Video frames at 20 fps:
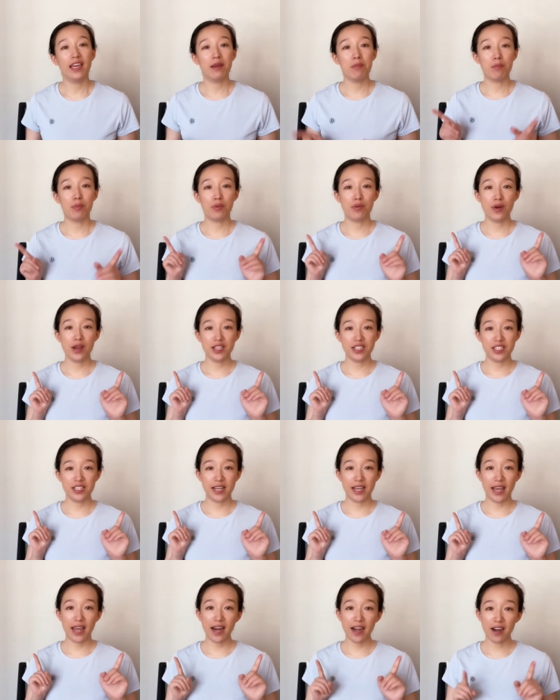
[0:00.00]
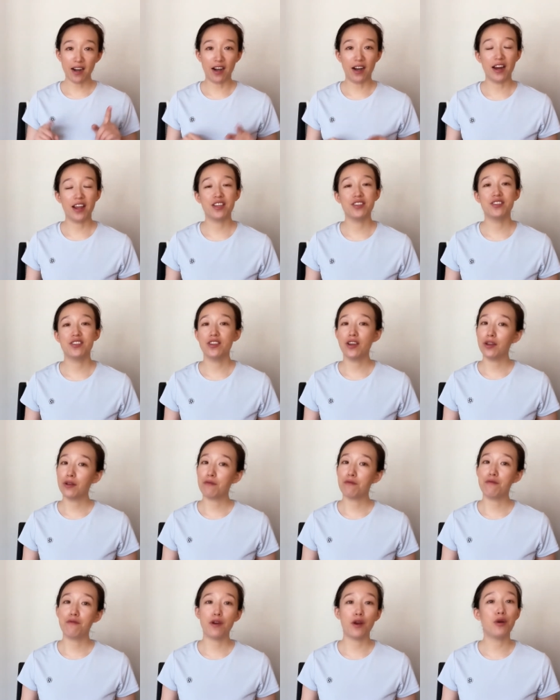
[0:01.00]
compressed air is
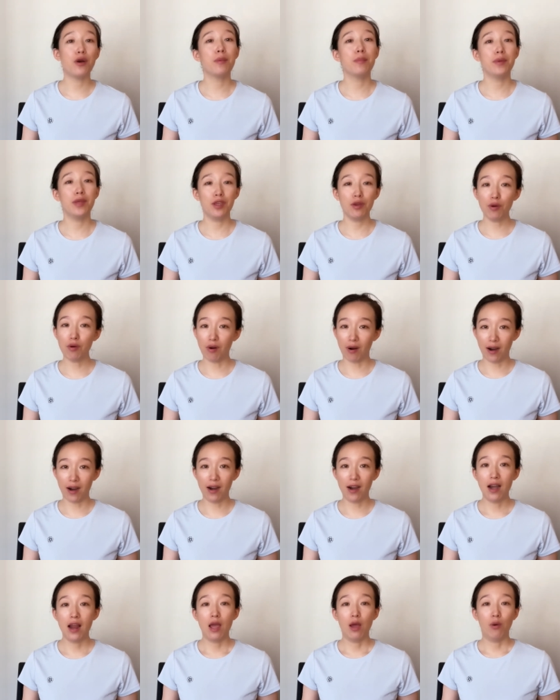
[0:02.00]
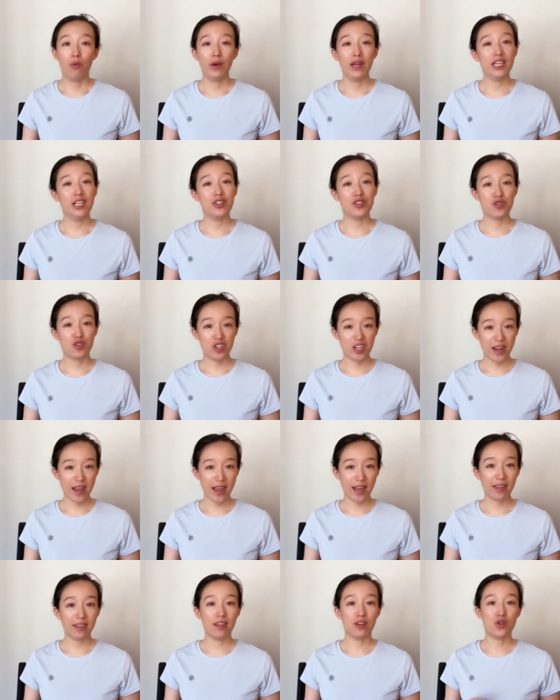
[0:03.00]
not very pure, we need to
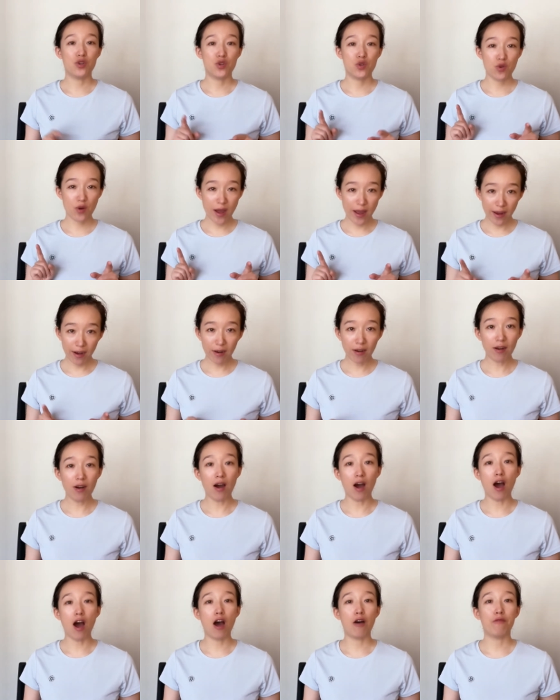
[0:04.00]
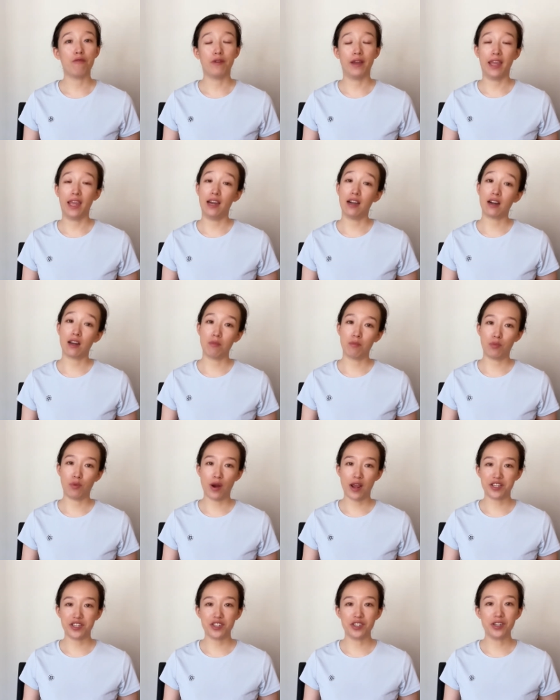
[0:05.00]
check the dryer of air
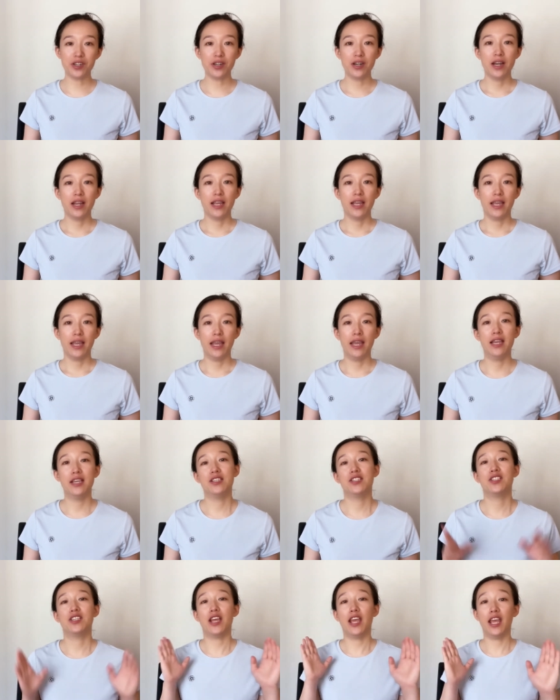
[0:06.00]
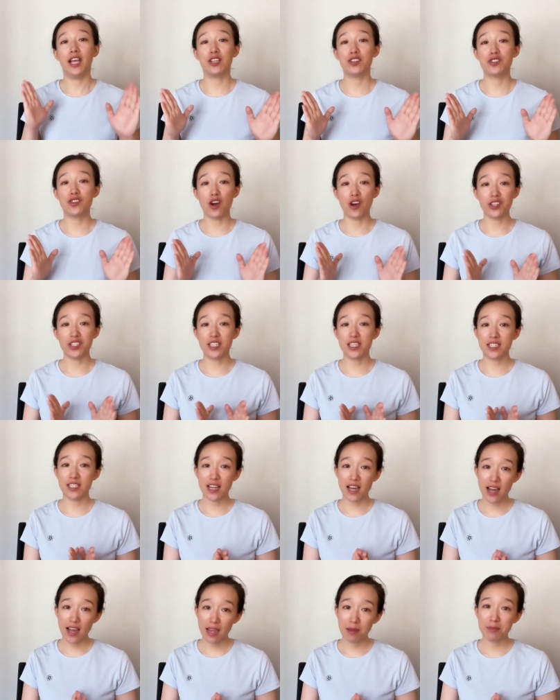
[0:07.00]
compressor is exhaust
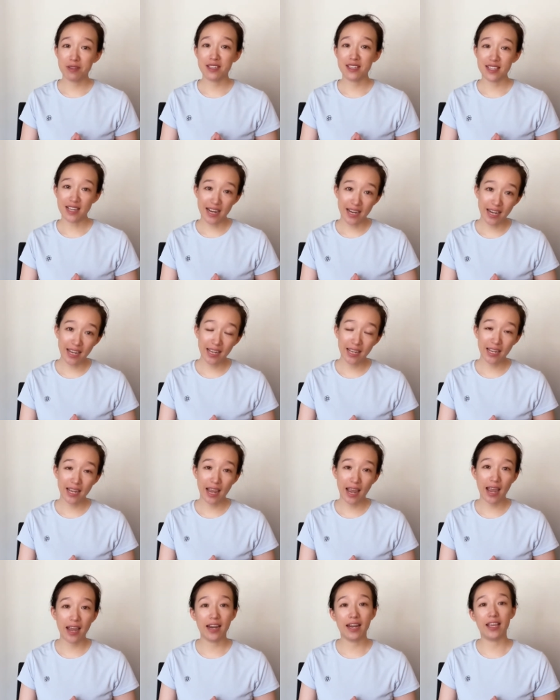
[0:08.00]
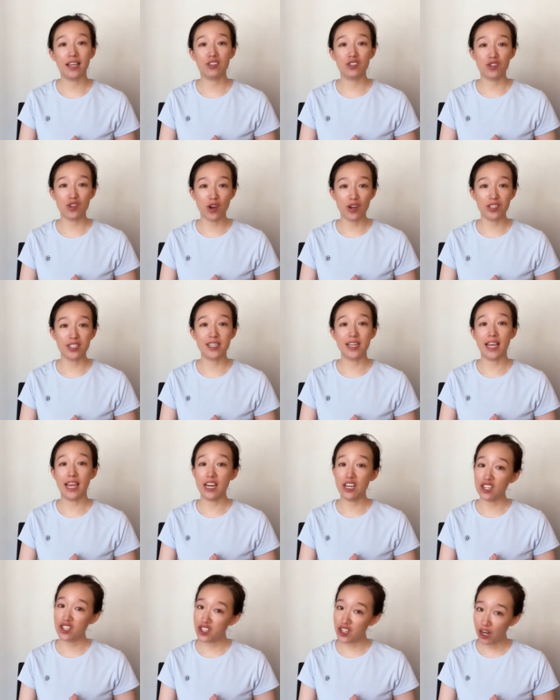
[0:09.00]
time setting and exhaust
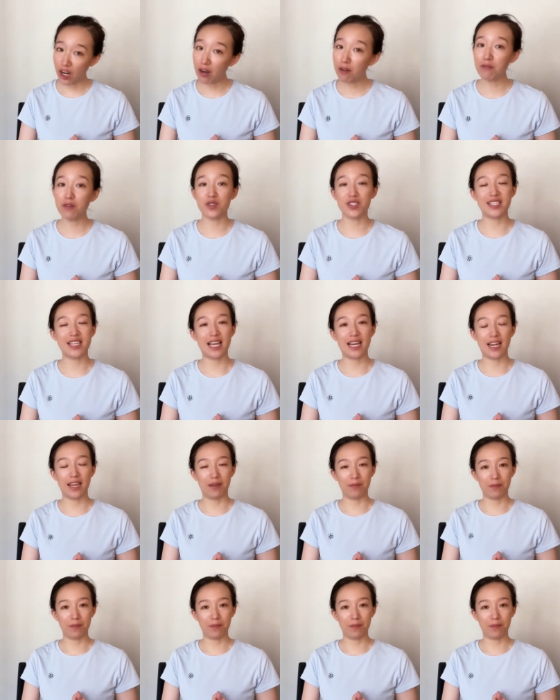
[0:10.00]
interval setting.